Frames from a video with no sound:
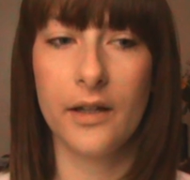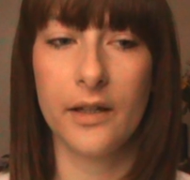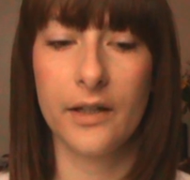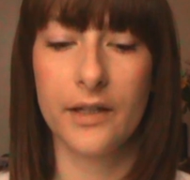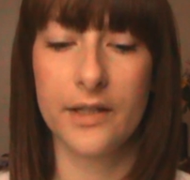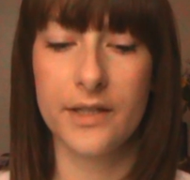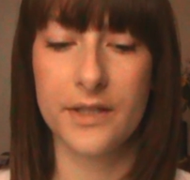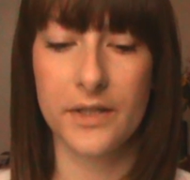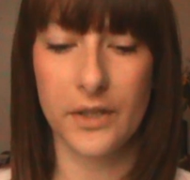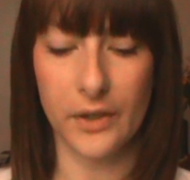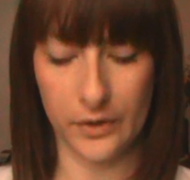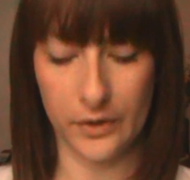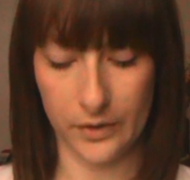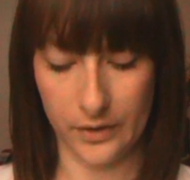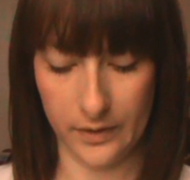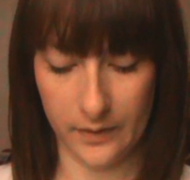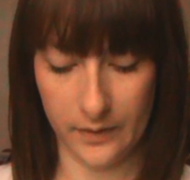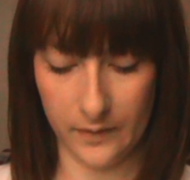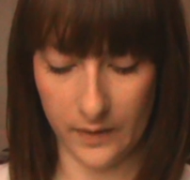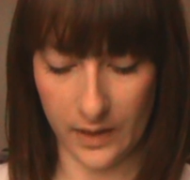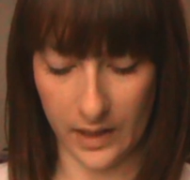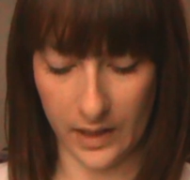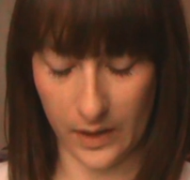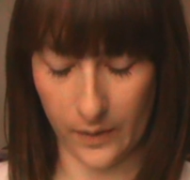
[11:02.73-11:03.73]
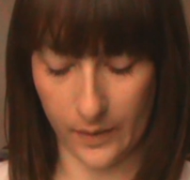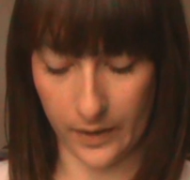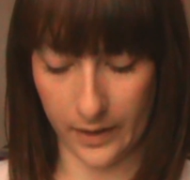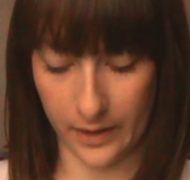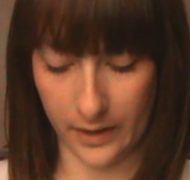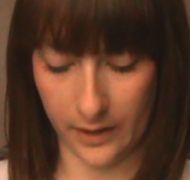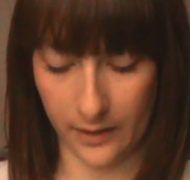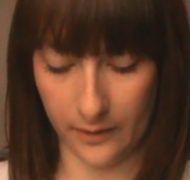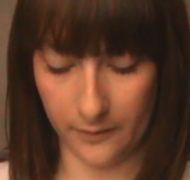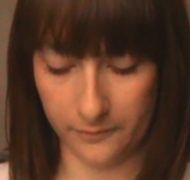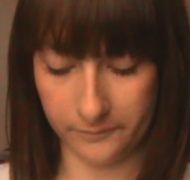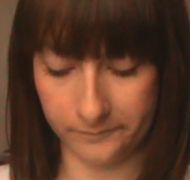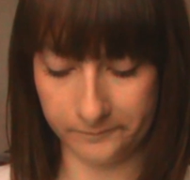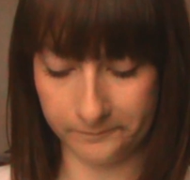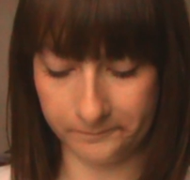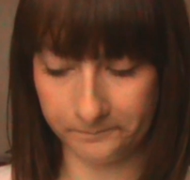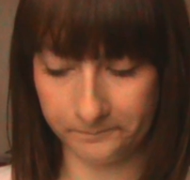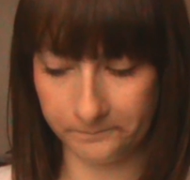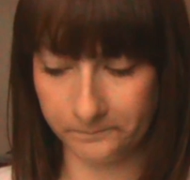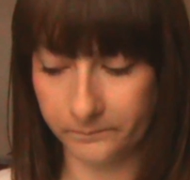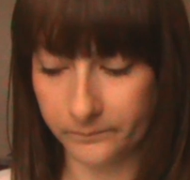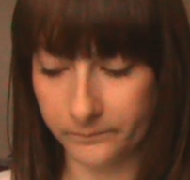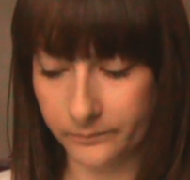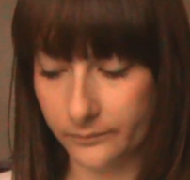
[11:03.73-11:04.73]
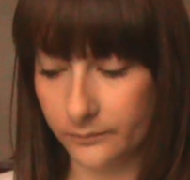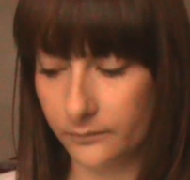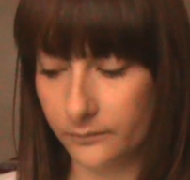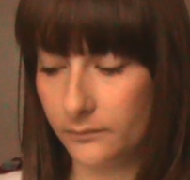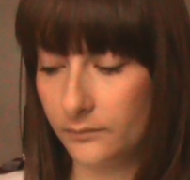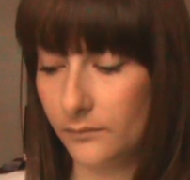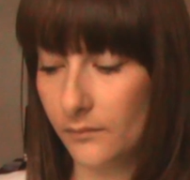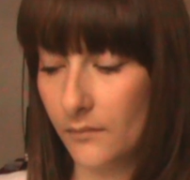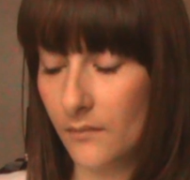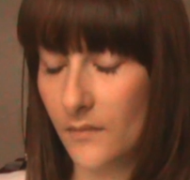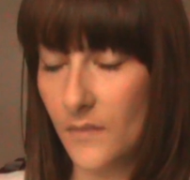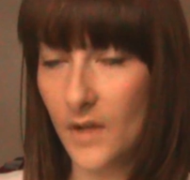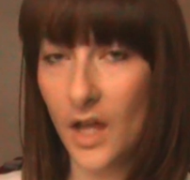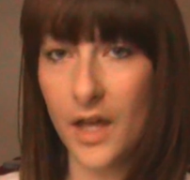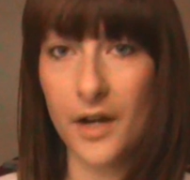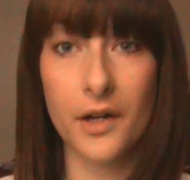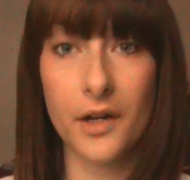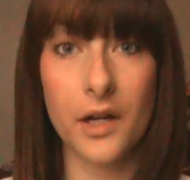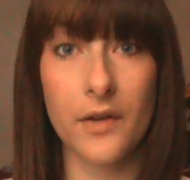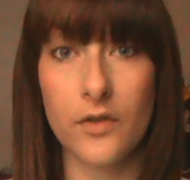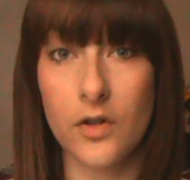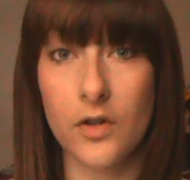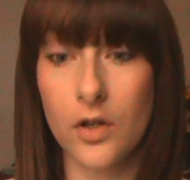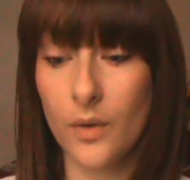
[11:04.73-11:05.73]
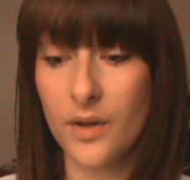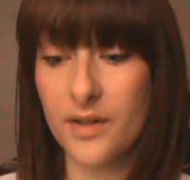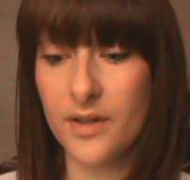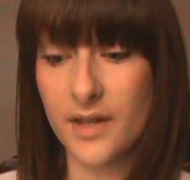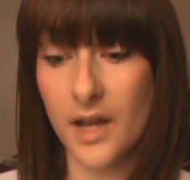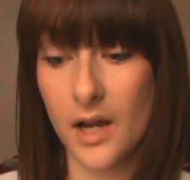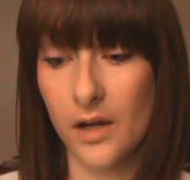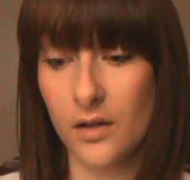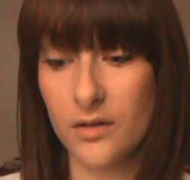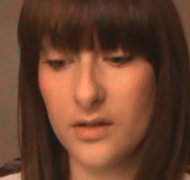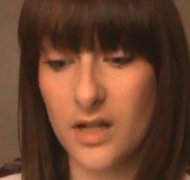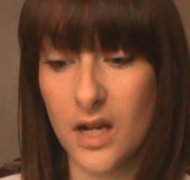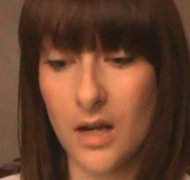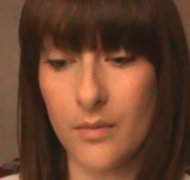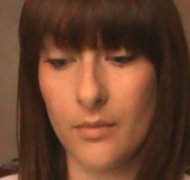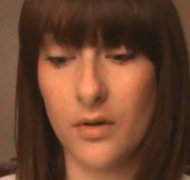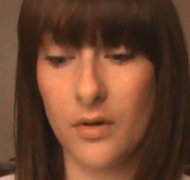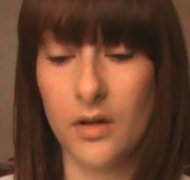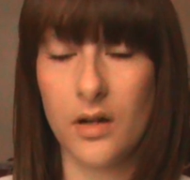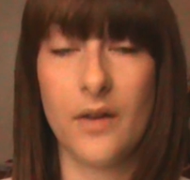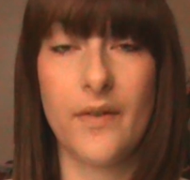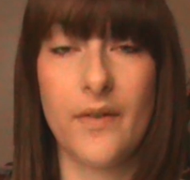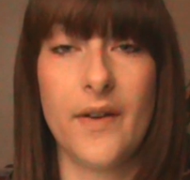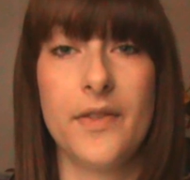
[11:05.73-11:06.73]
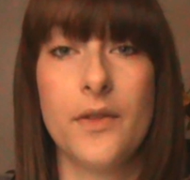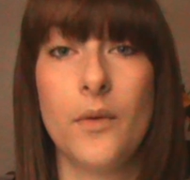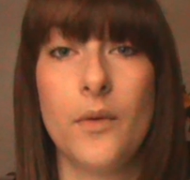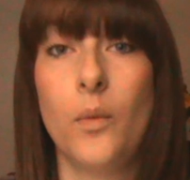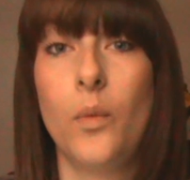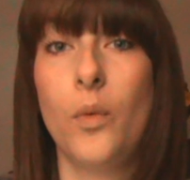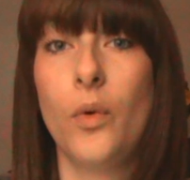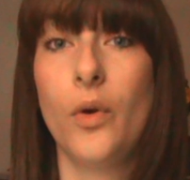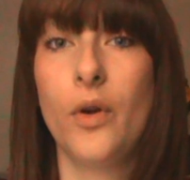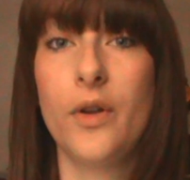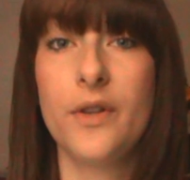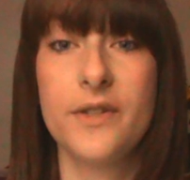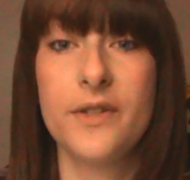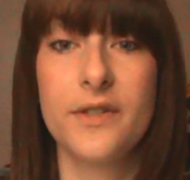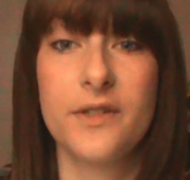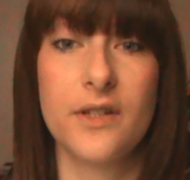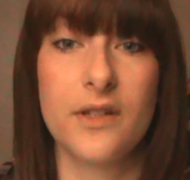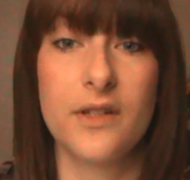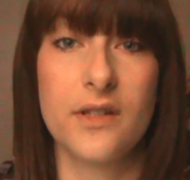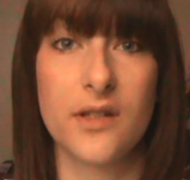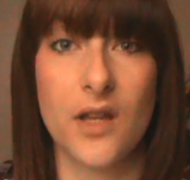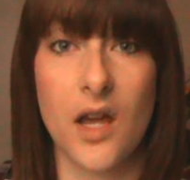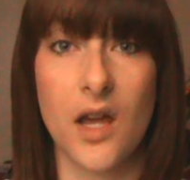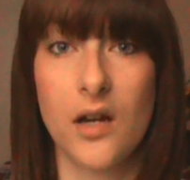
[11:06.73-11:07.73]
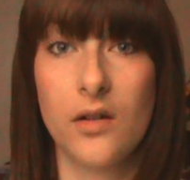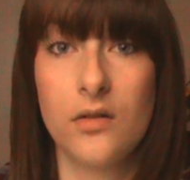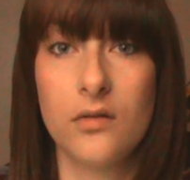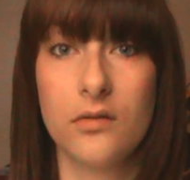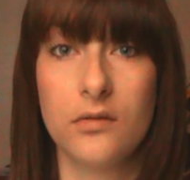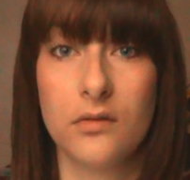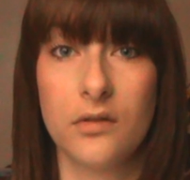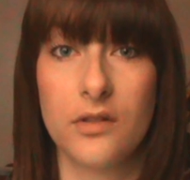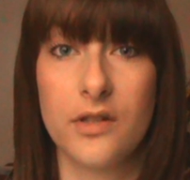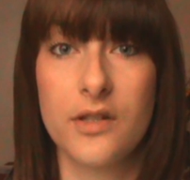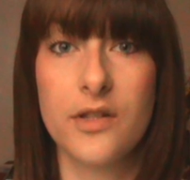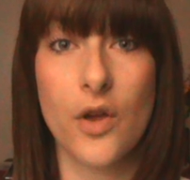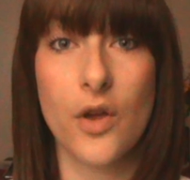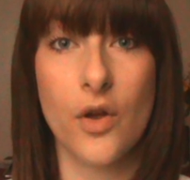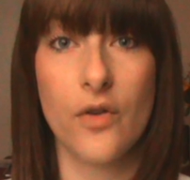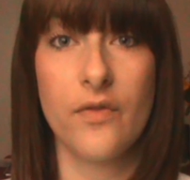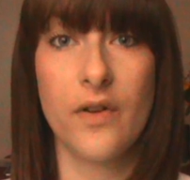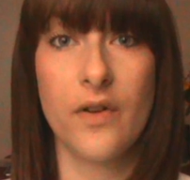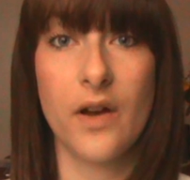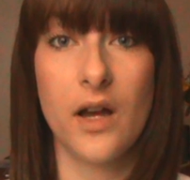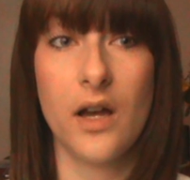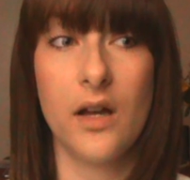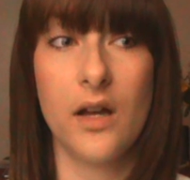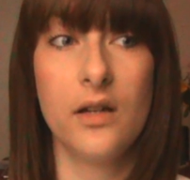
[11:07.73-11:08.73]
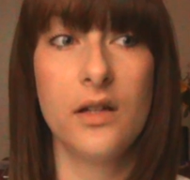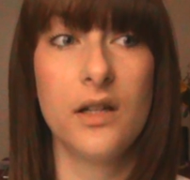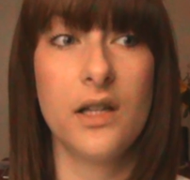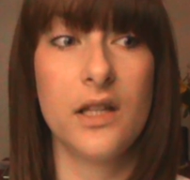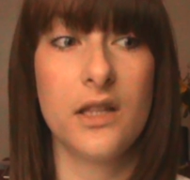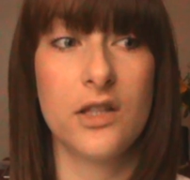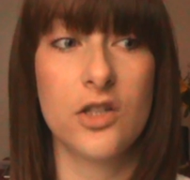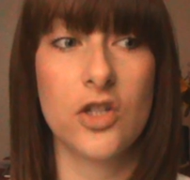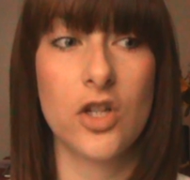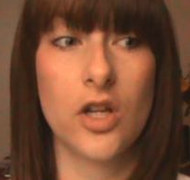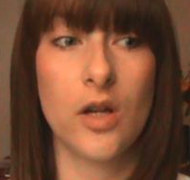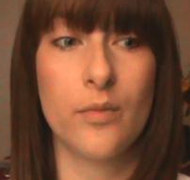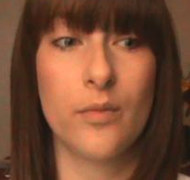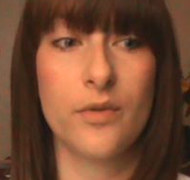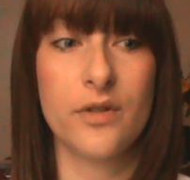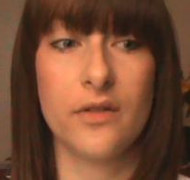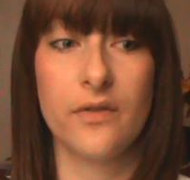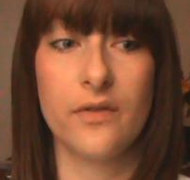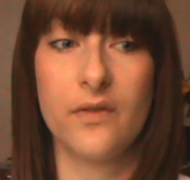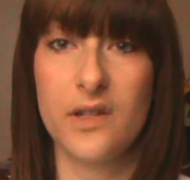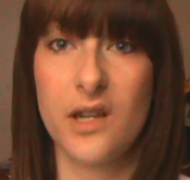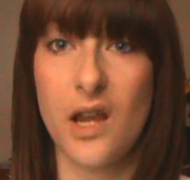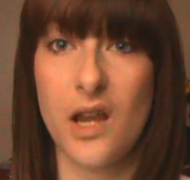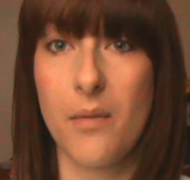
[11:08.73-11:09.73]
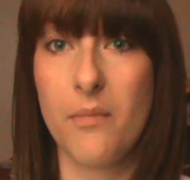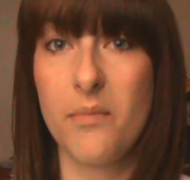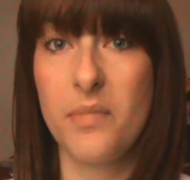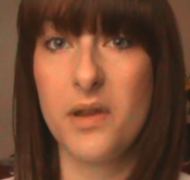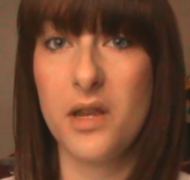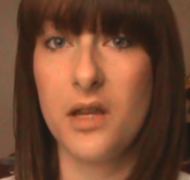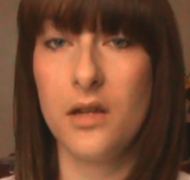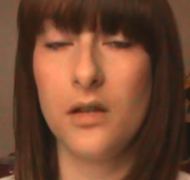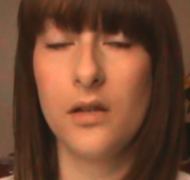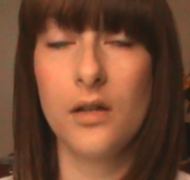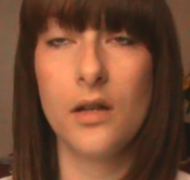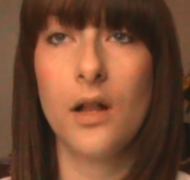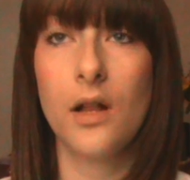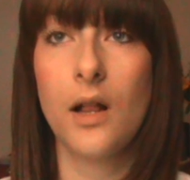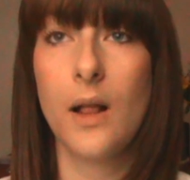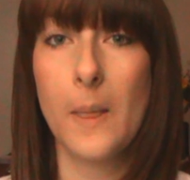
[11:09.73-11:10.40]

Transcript: So anyway, I don't even know what cycle day I'm on. I've had the worst cycle so far in terms of temping.